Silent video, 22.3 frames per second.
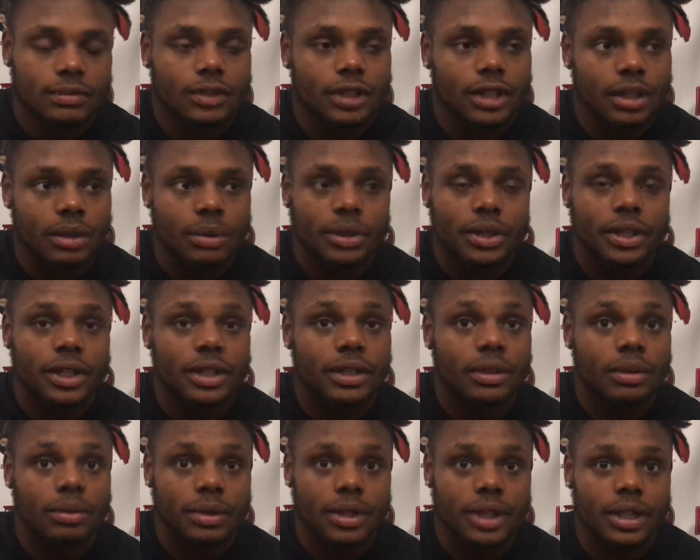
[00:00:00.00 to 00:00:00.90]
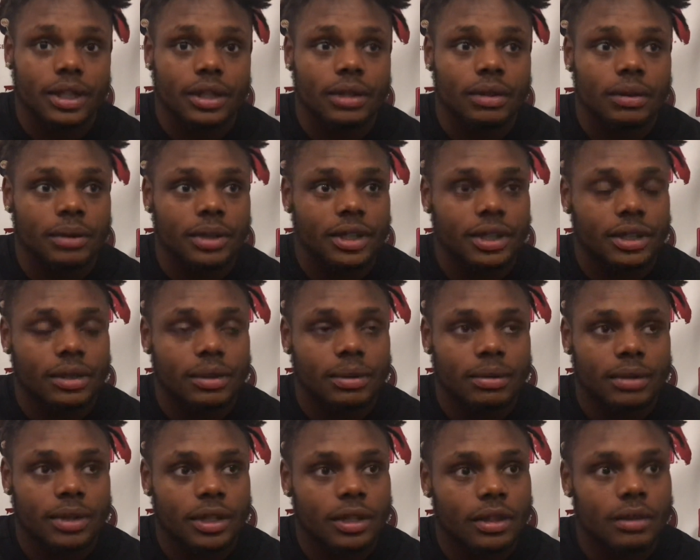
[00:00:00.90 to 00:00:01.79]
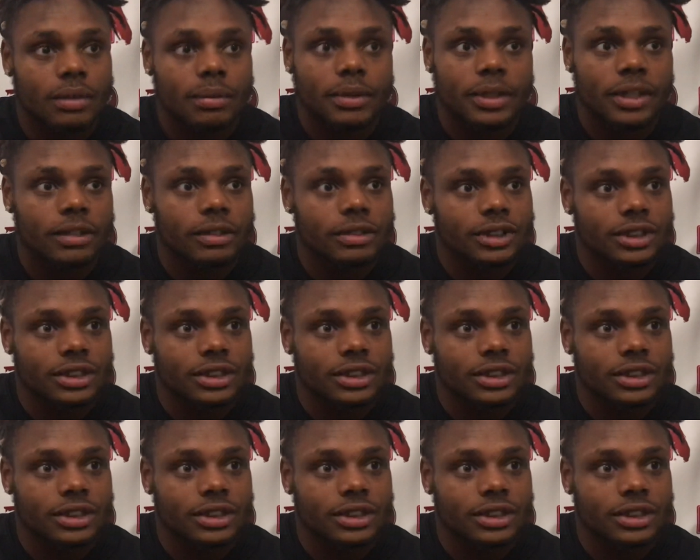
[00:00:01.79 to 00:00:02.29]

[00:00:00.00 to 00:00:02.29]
Yeah, we did well, man.